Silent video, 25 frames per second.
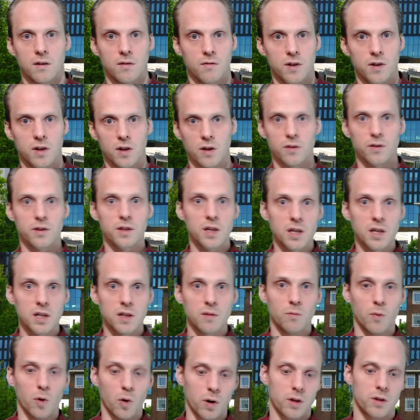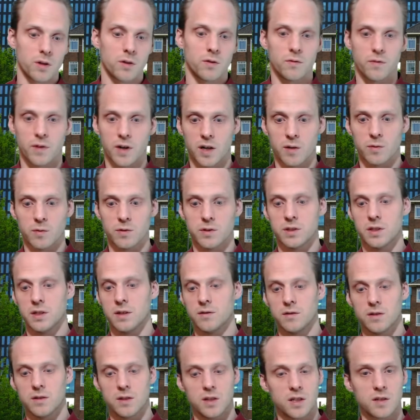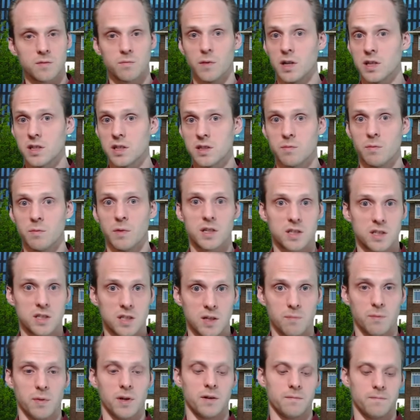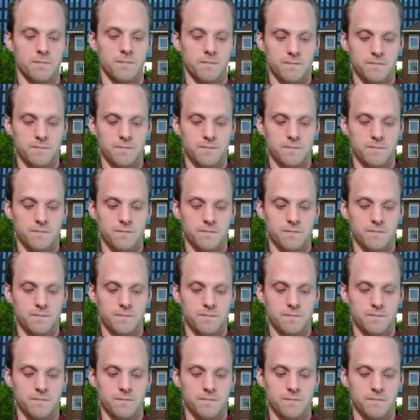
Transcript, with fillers: We don't need more than two variables there. So that's much, much simpler.